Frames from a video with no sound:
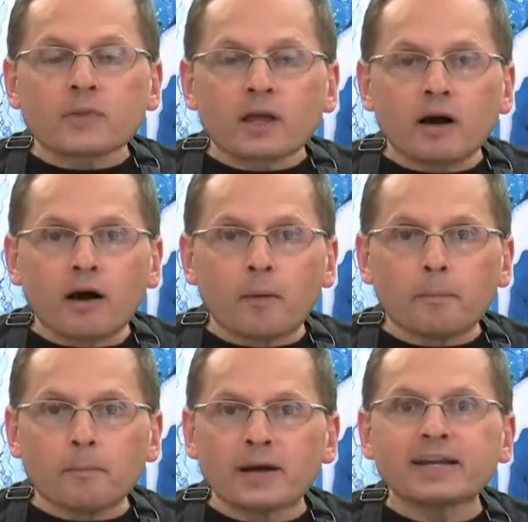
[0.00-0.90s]

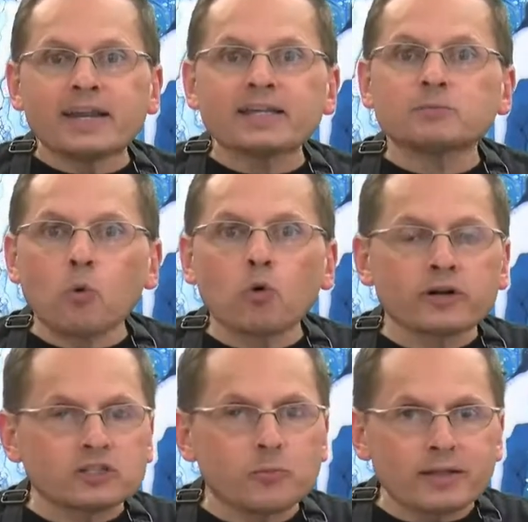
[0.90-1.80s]
but it is more
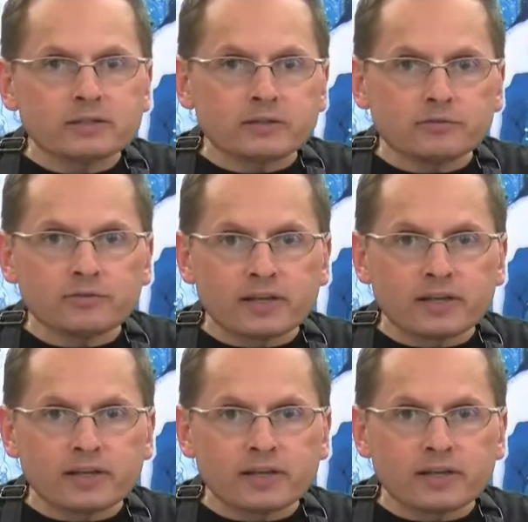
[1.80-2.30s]
expensive.